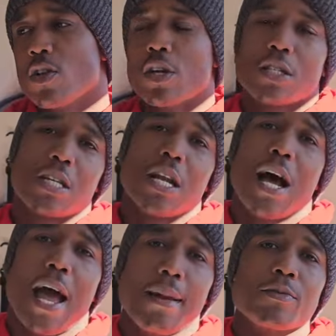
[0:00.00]
you can see the
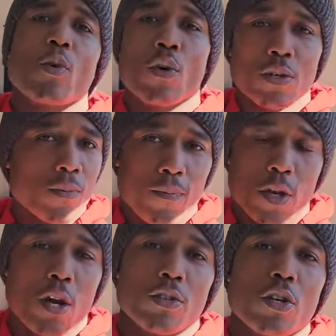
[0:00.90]
items or, you
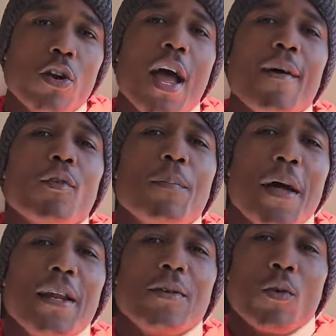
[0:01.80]
know, so you don't have
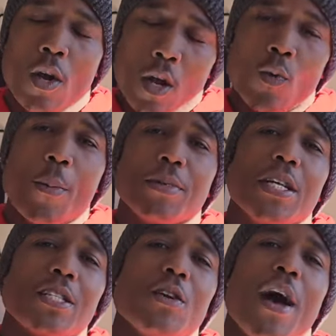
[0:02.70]
repetitive,
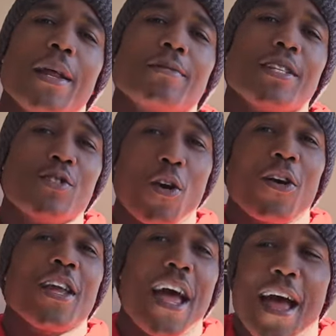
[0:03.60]
repetitional items that you
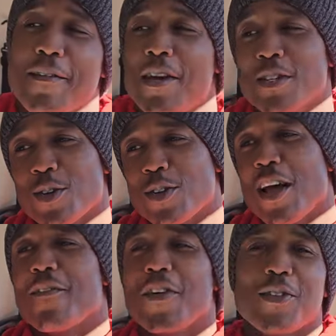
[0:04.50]
already have. So
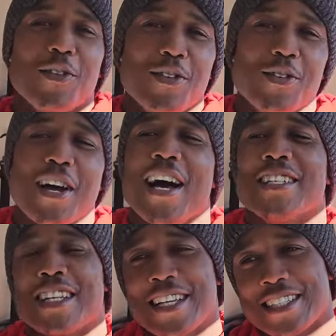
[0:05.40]
without further ado, guys,
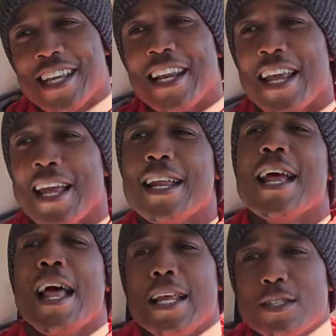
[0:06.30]
let's get in
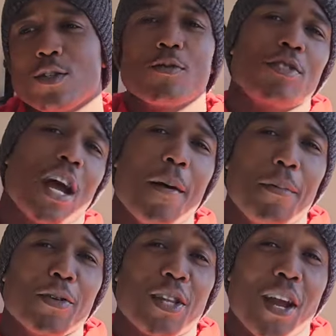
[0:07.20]
and let's do some Jon
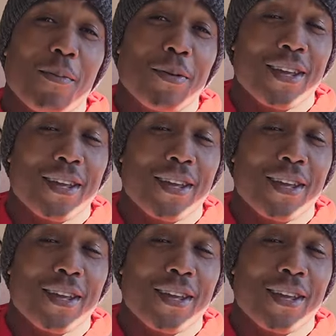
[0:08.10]
Boat therapy.